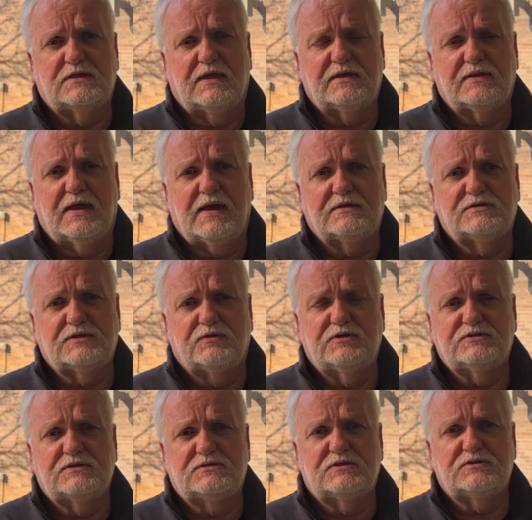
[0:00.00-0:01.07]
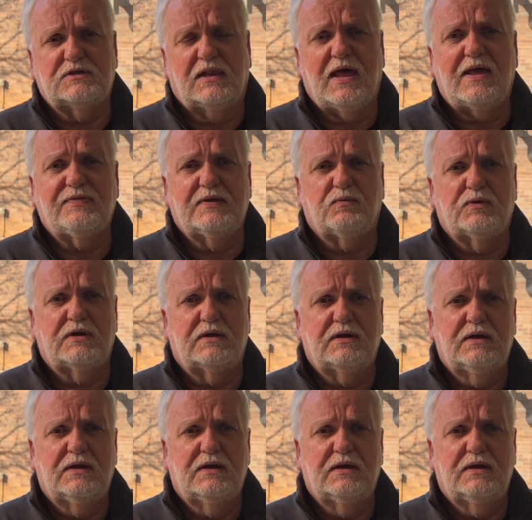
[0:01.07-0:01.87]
like that. So there's a lot that we're